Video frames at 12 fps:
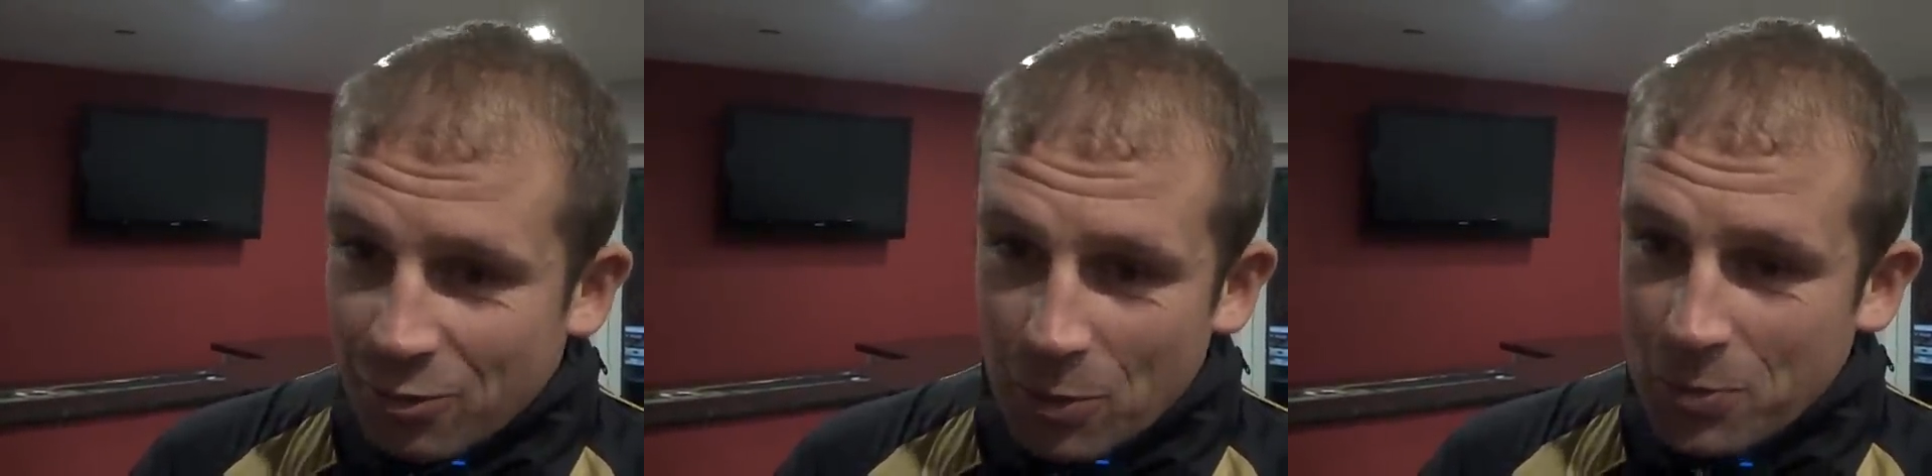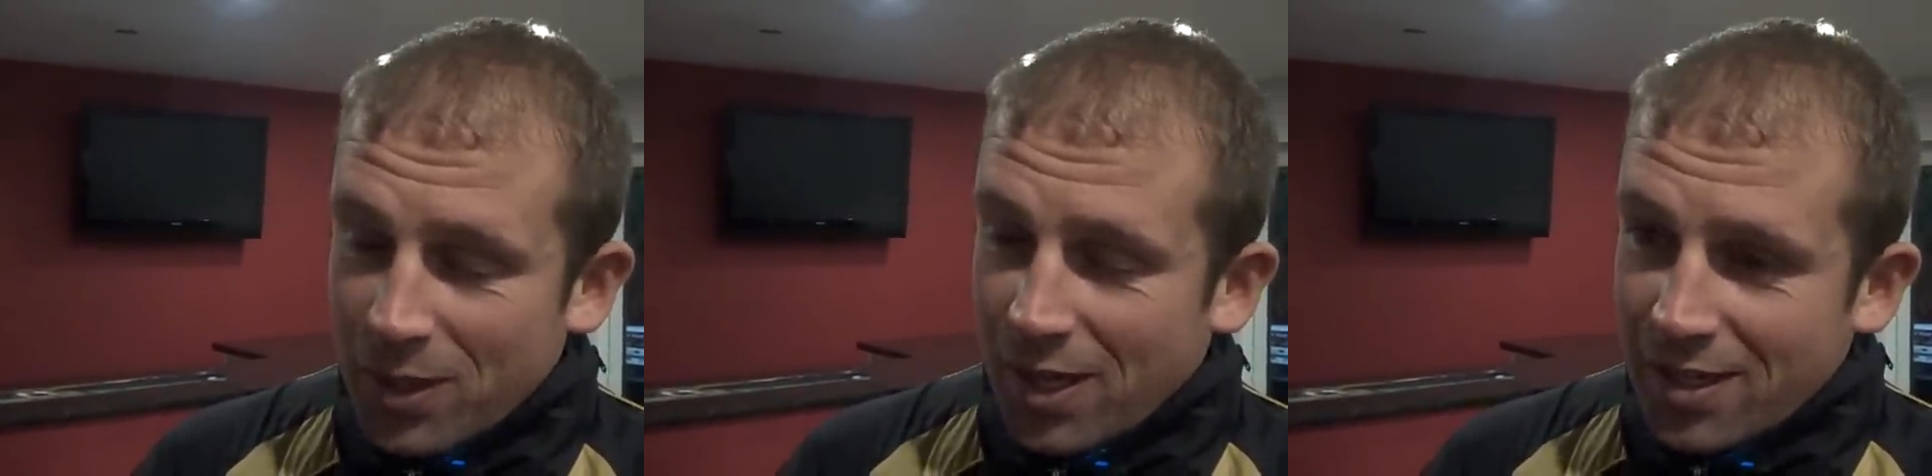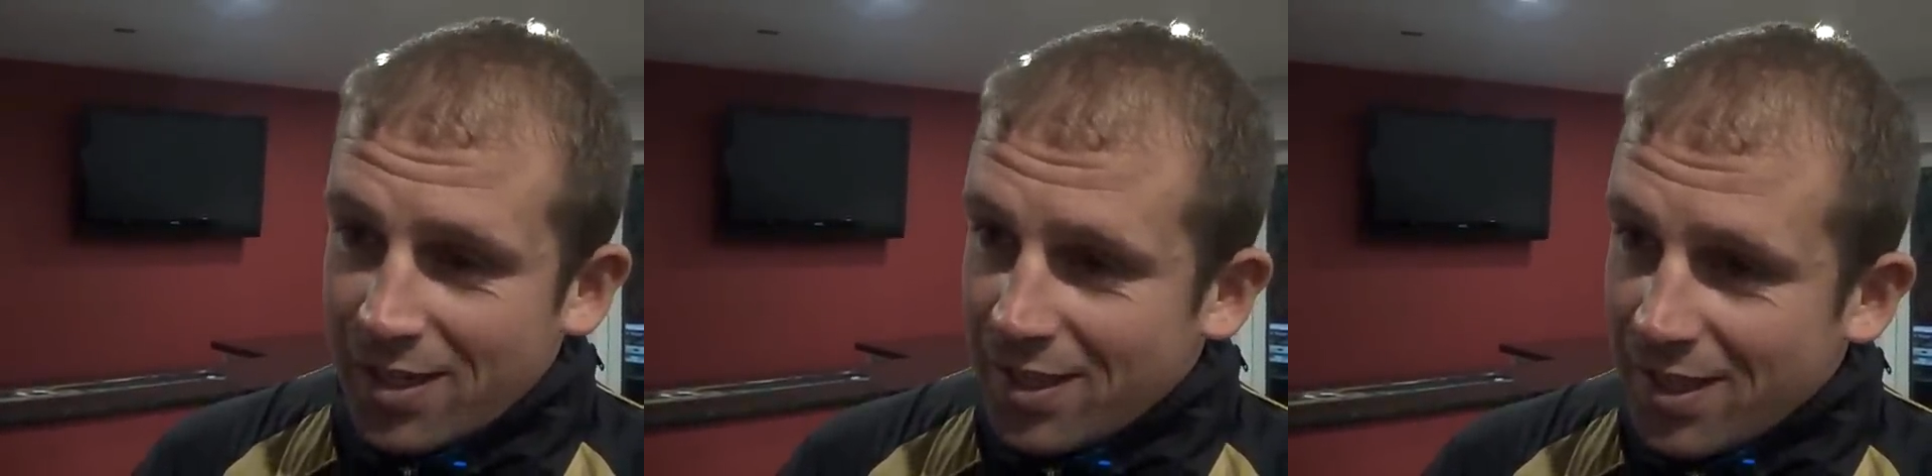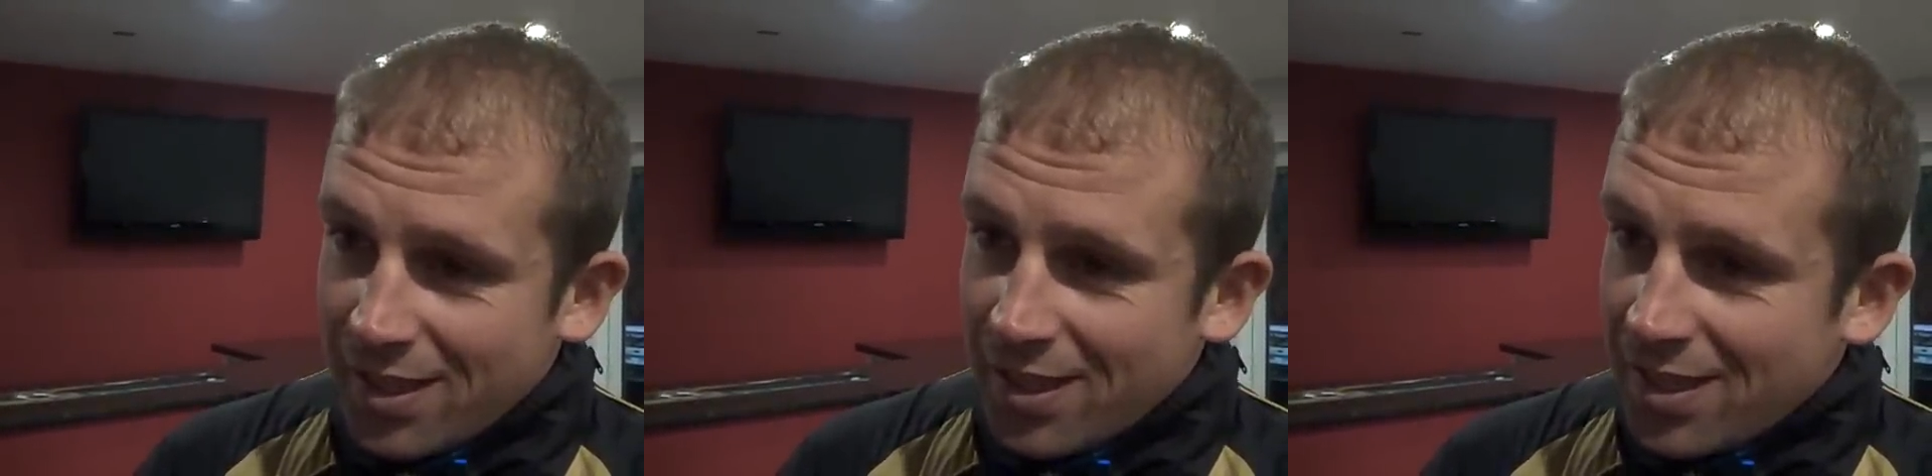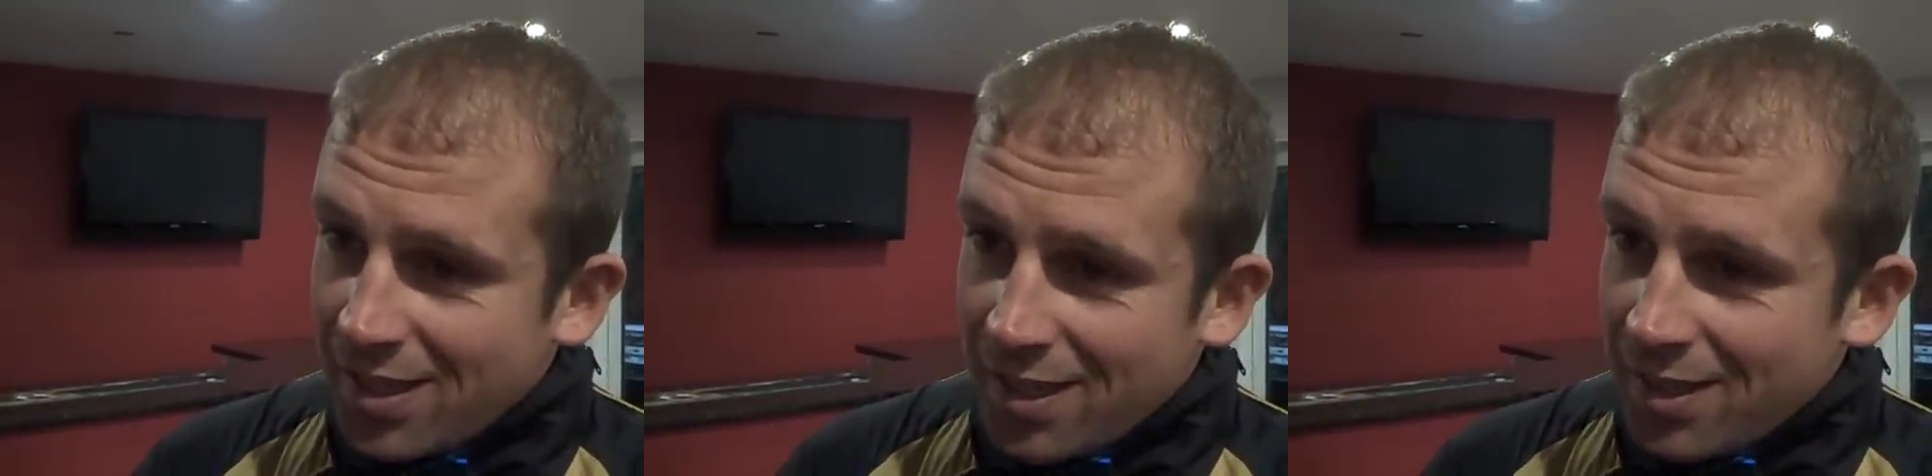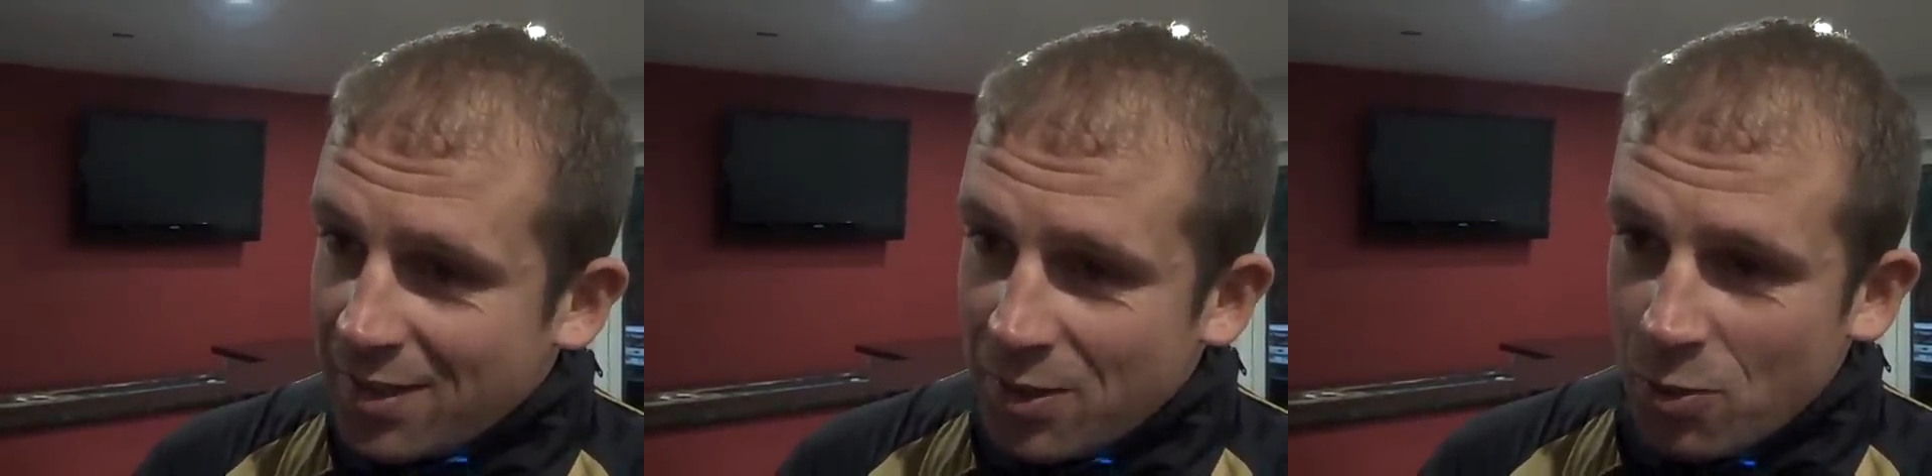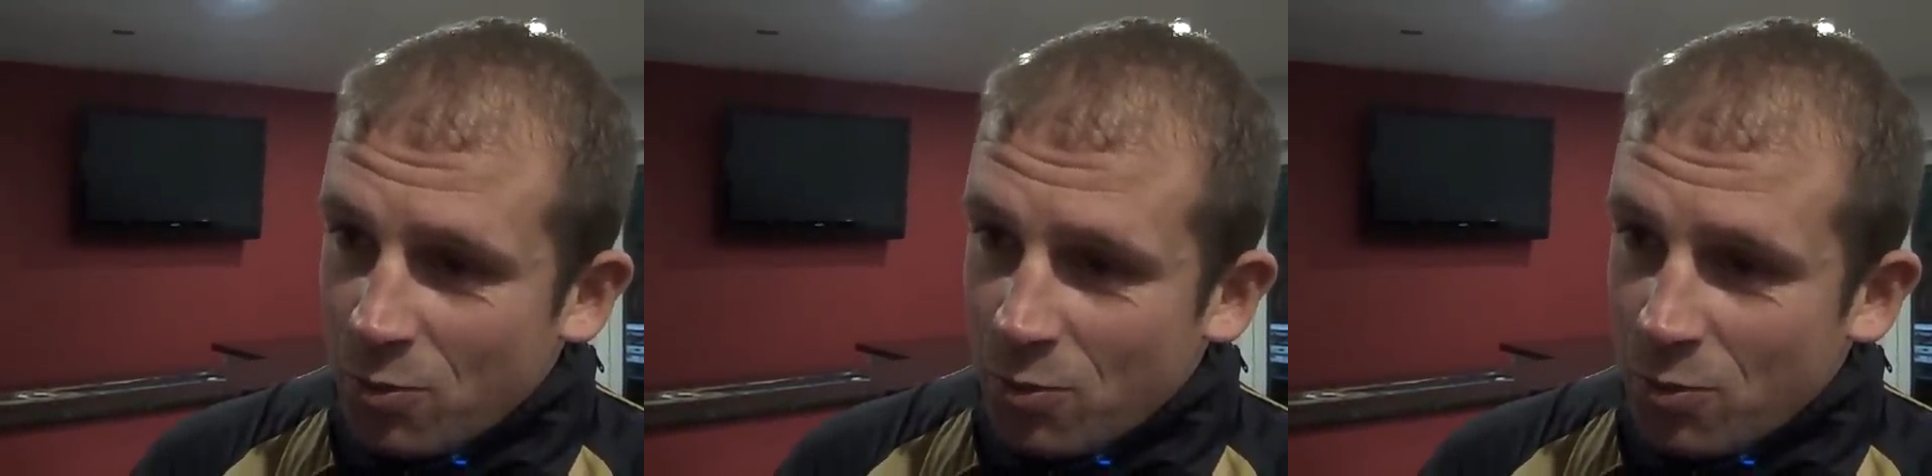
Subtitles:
group stages, and there's